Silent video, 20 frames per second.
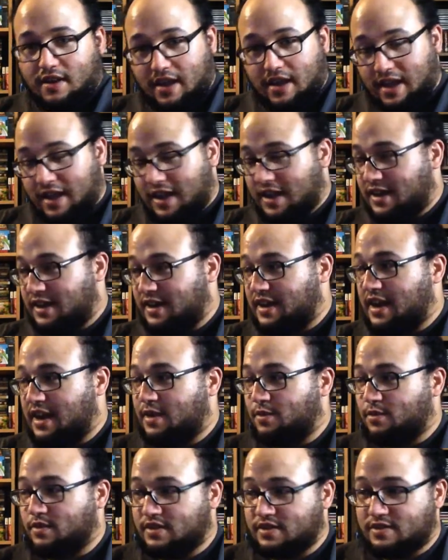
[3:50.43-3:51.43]
And
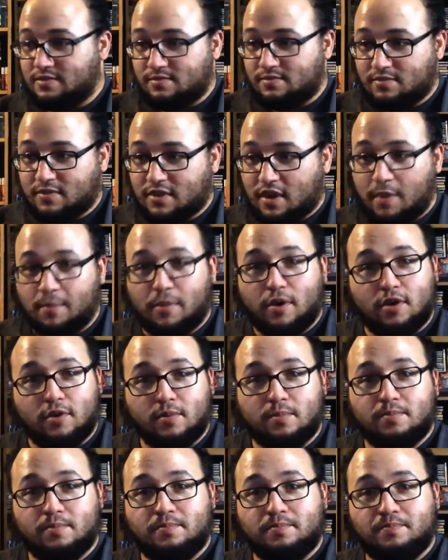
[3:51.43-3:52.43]
I would come
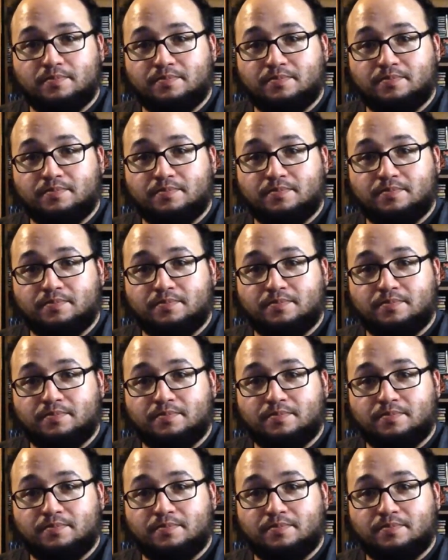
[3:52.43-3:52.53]
home